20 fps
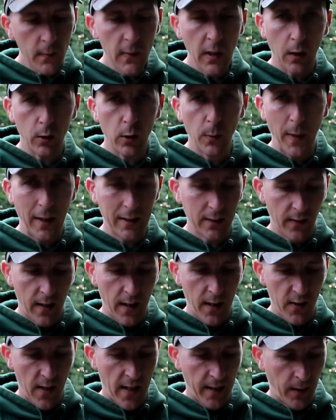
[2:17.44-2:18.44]
I'll come back to that
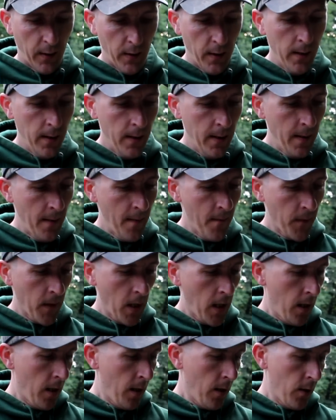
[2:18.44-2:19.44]
in a second.
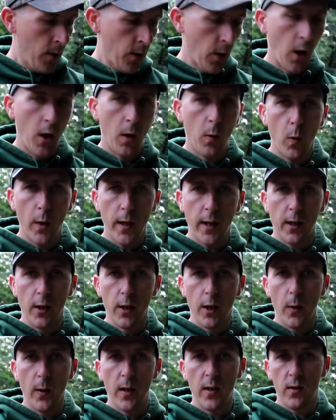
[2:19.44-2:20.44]
So what you can
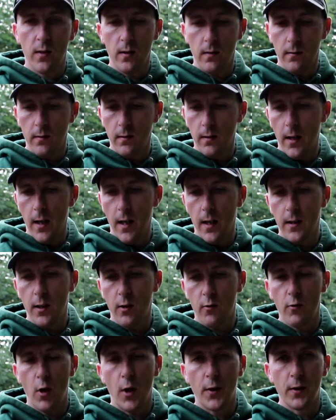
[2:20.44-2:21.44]
do is
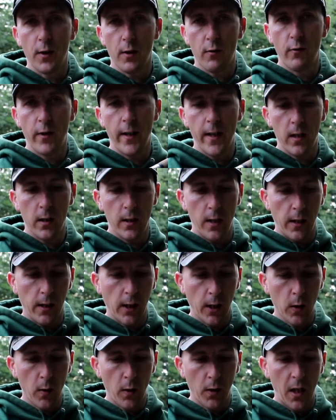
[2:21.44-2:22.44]
this rod and this reel, you
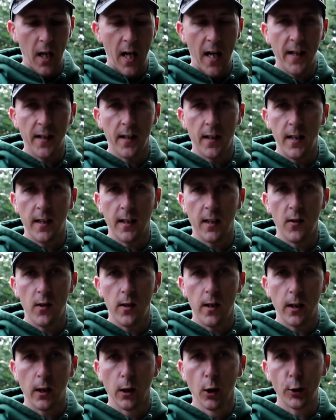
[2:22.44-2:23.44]
can go online and
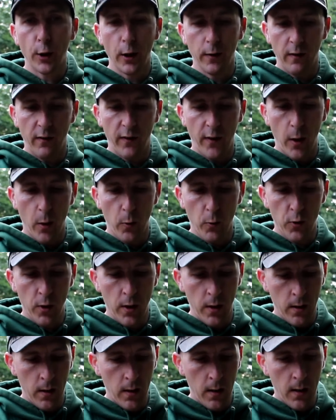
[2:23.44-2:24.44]
you can look at reviews.
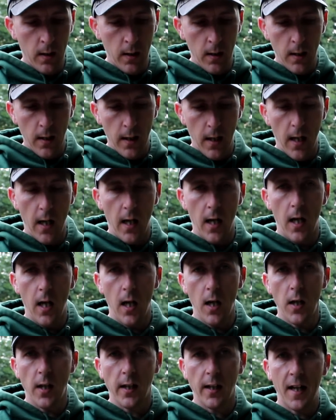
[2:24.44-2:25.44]

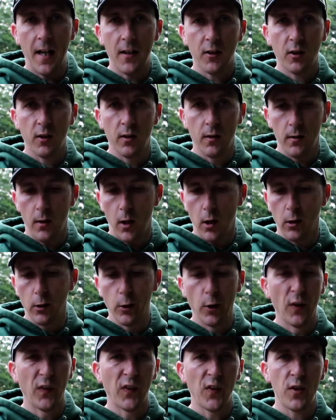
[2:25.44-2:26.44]
You can ask on
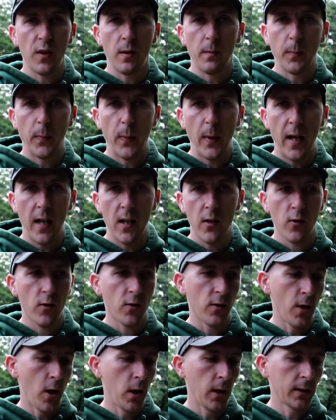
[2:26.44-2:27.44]
lure fishing
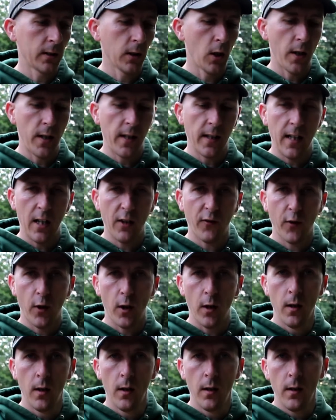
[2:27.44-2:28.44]
pages and all this lot, and you can ask
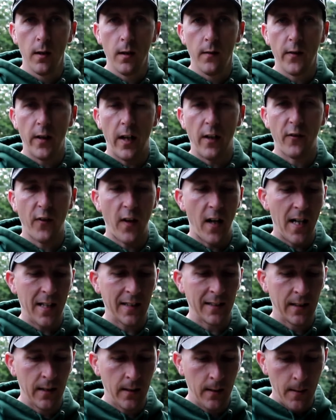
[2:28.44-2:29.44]
for
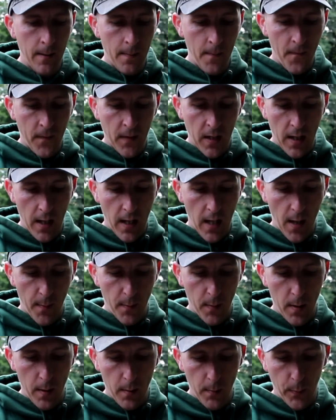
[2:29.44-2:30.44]
advice.
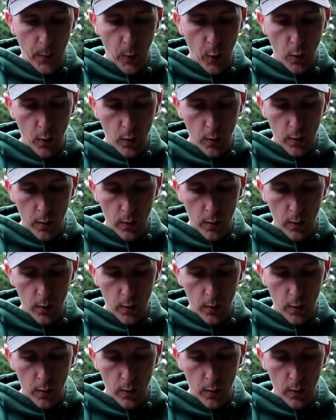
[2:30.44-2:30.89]
But